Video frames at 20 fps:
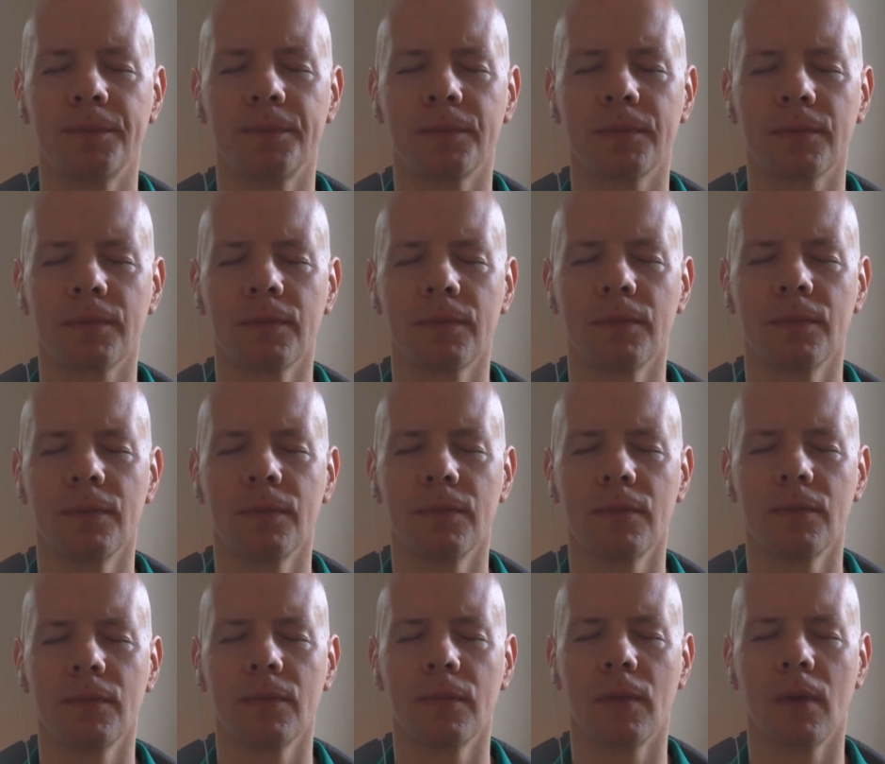
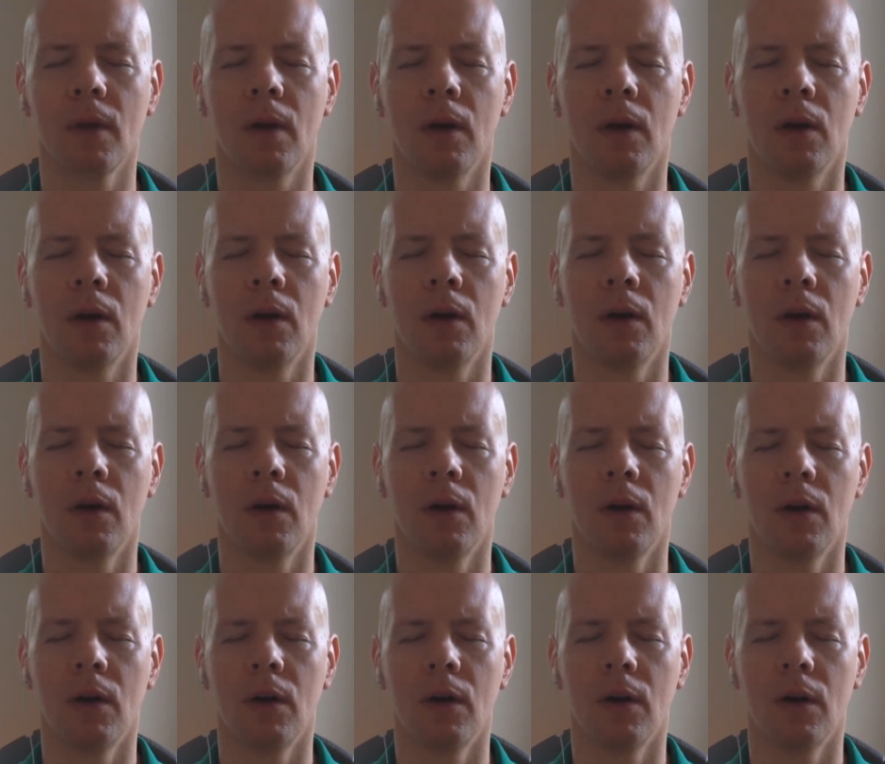
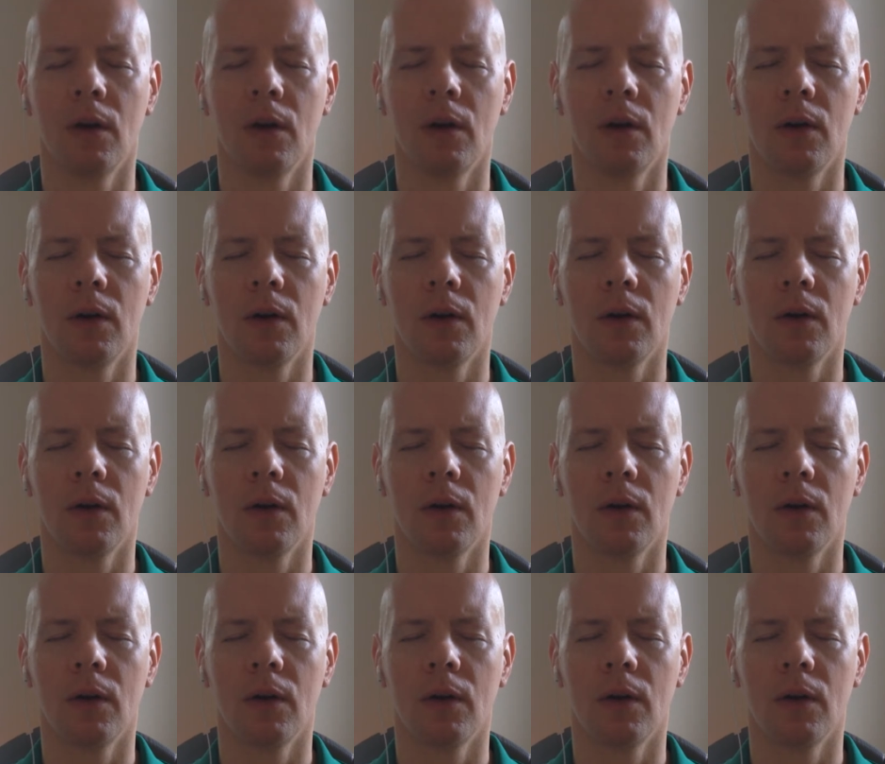Nothing is said.